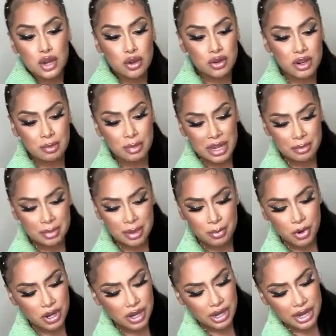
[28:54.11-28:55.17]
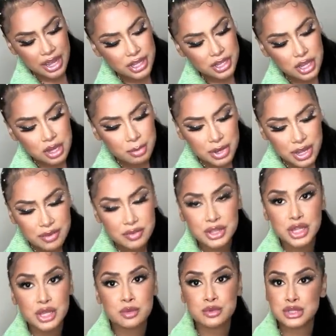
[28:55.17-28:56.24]
or it might have been more than that, y'all, but
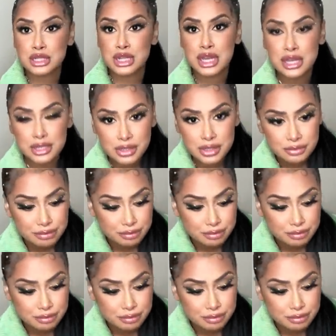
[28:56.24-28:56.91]
everything was like